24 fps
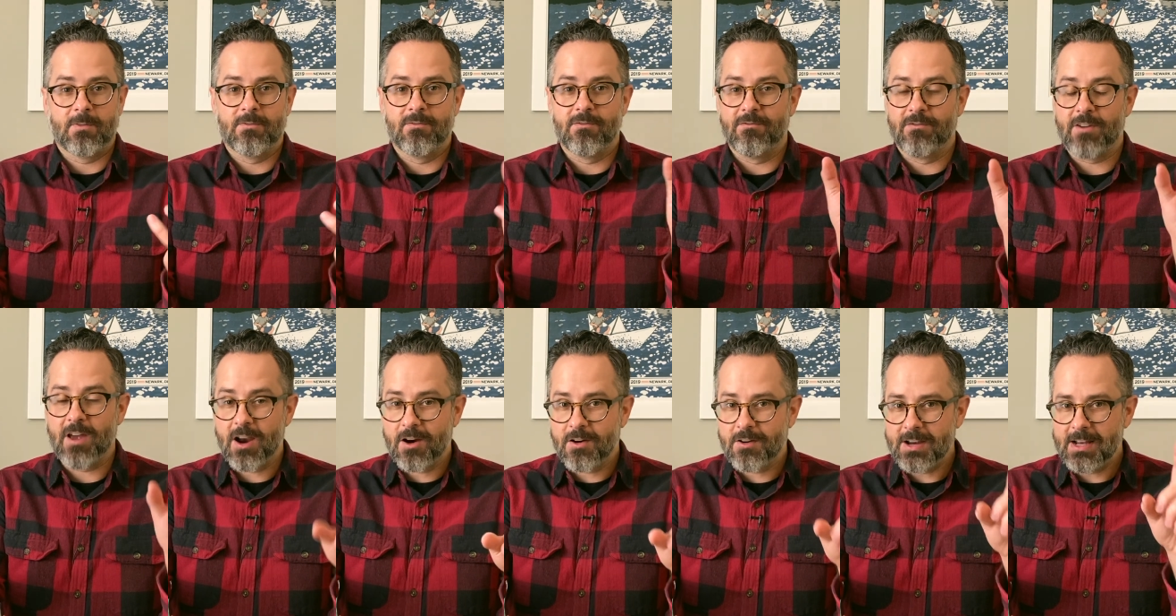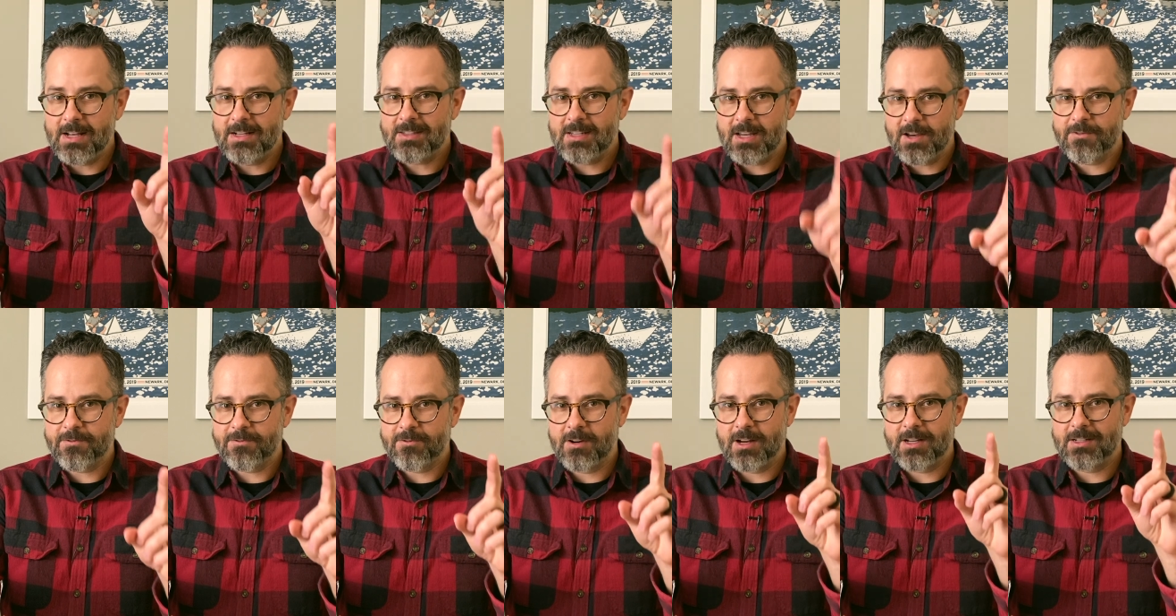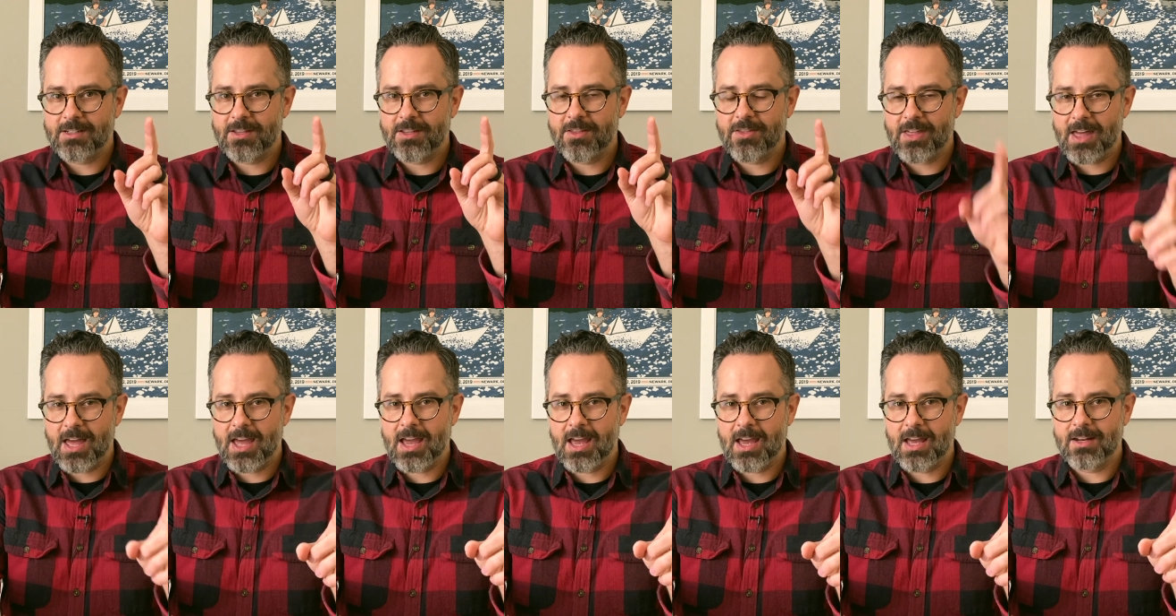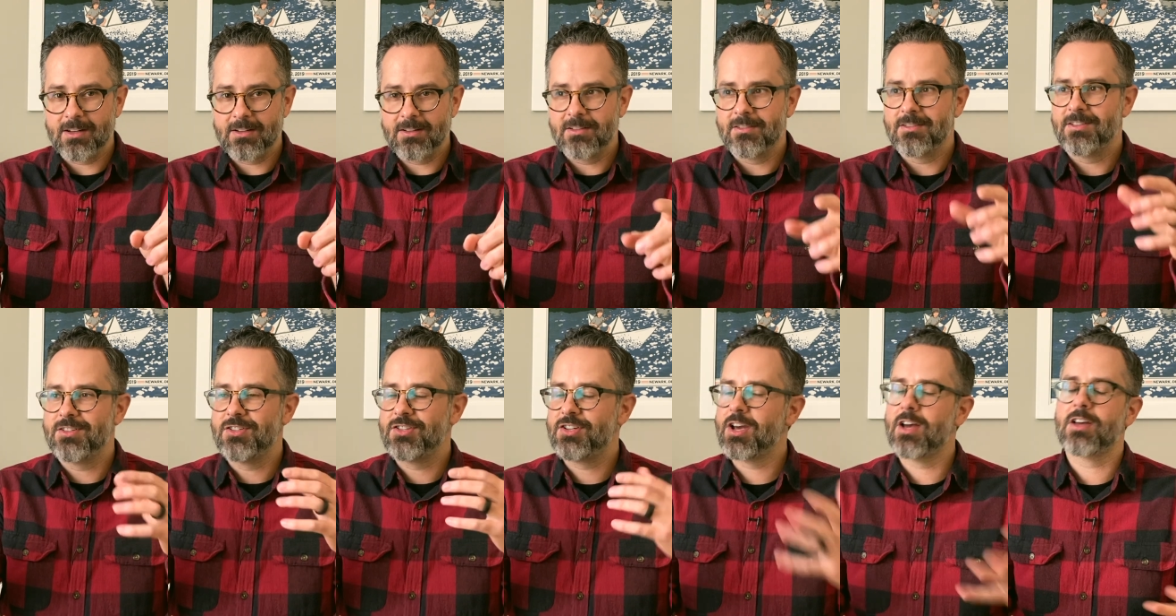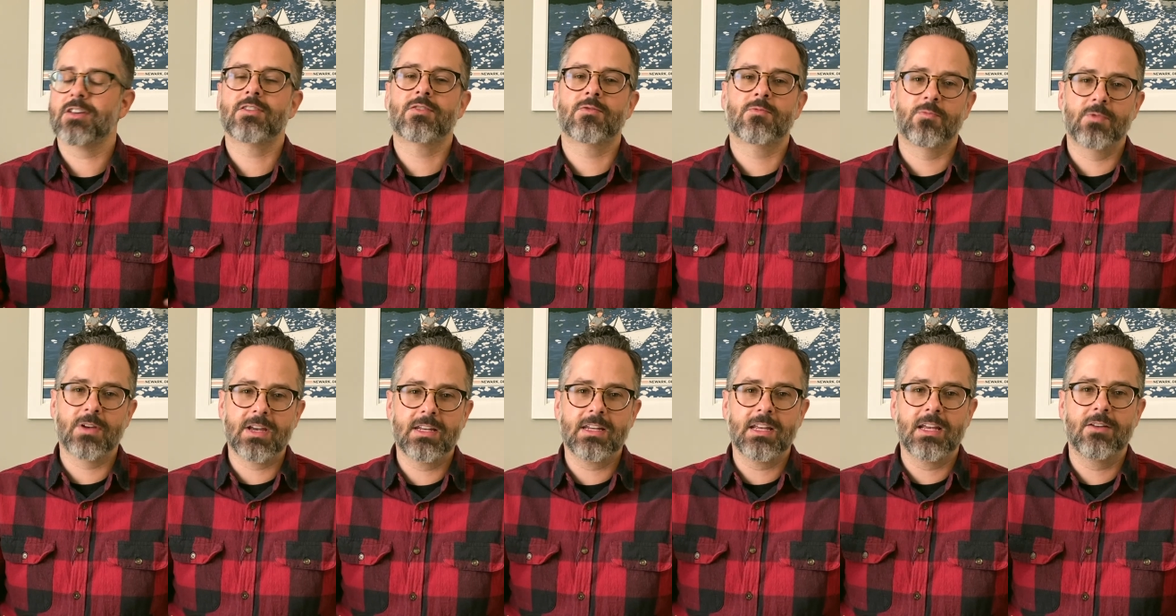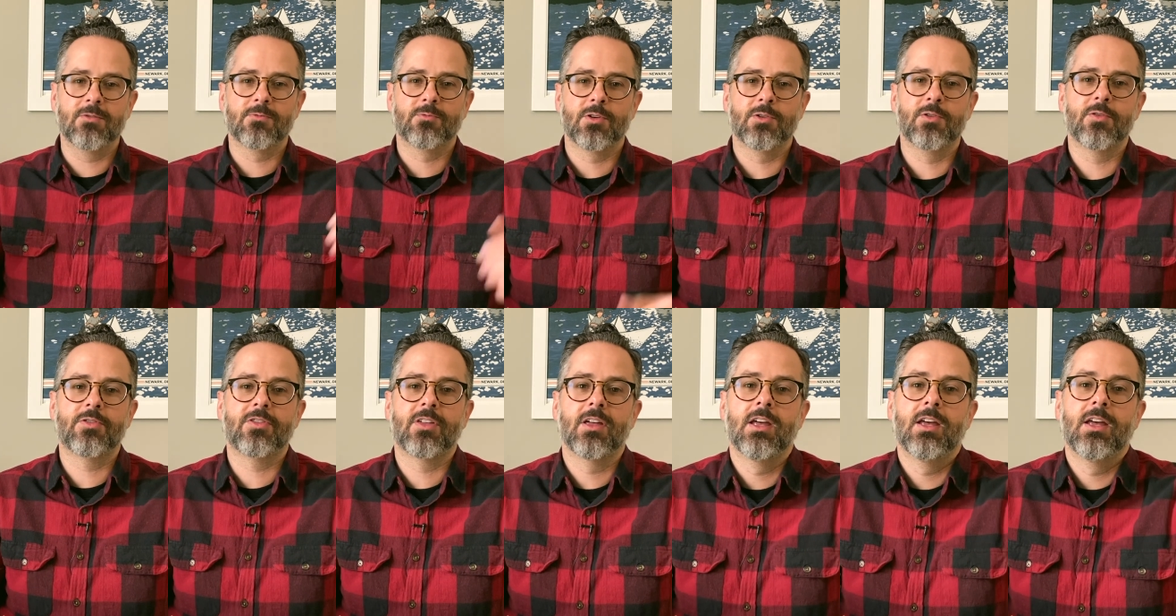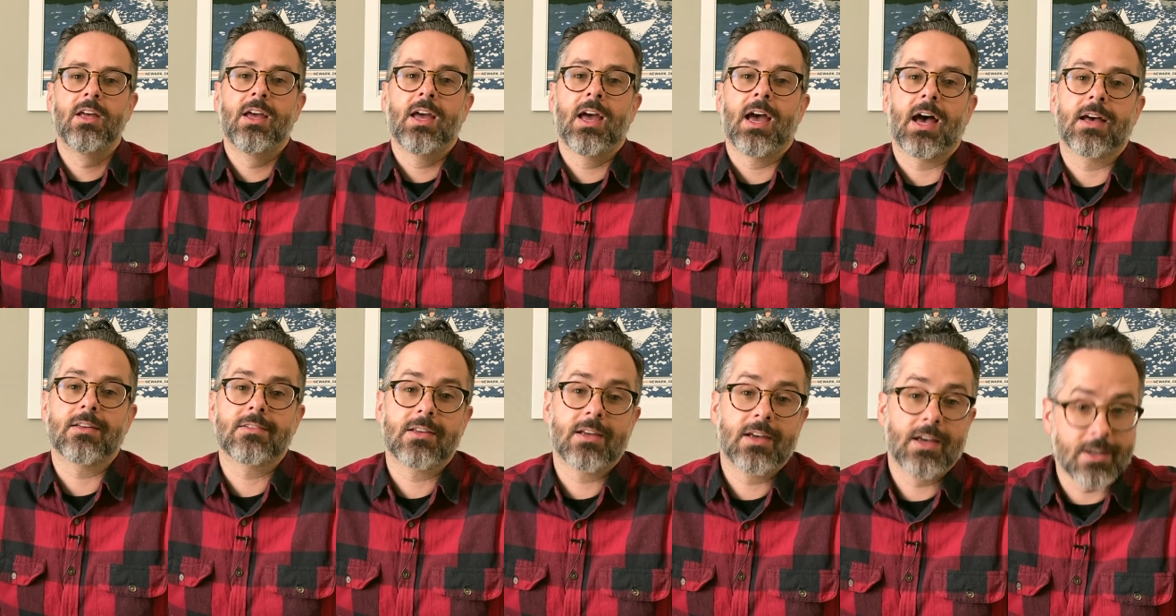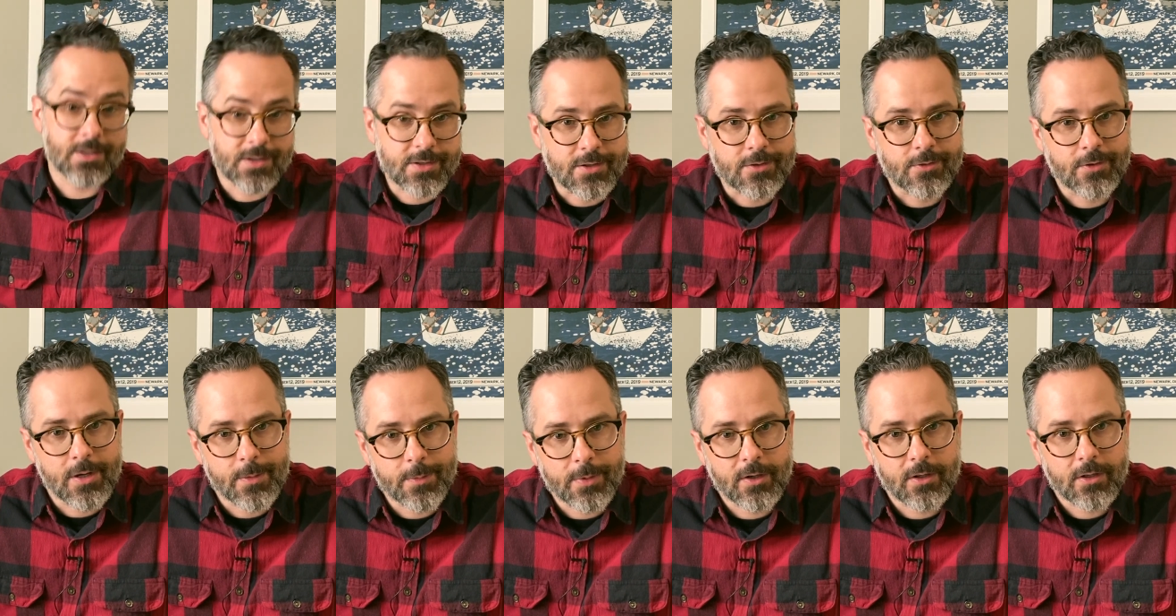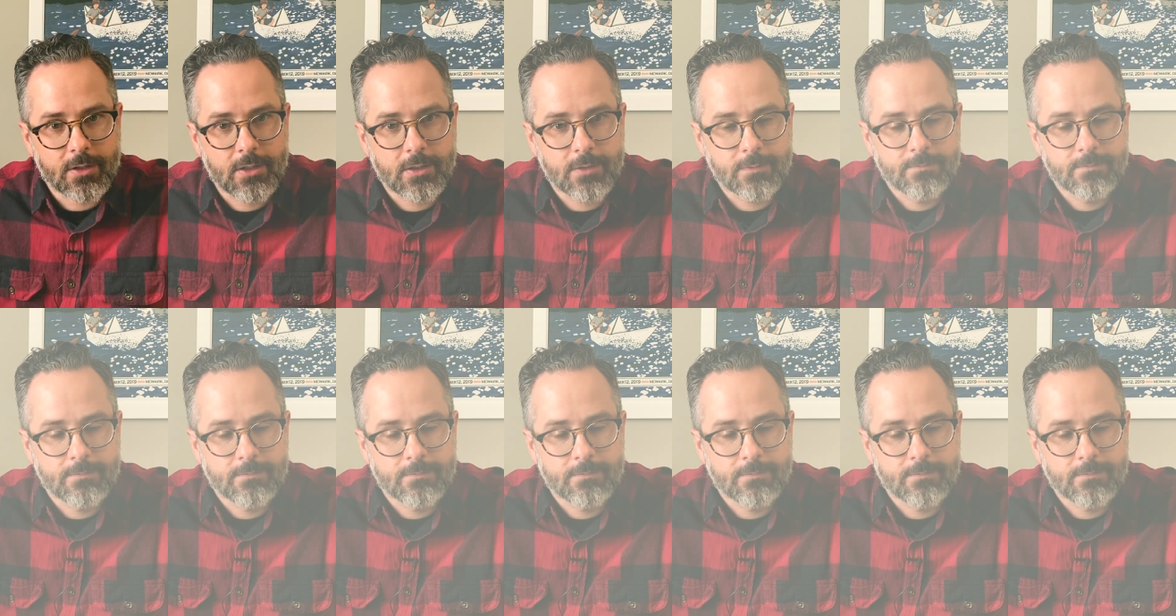Very different than just reading Ruth as a history book.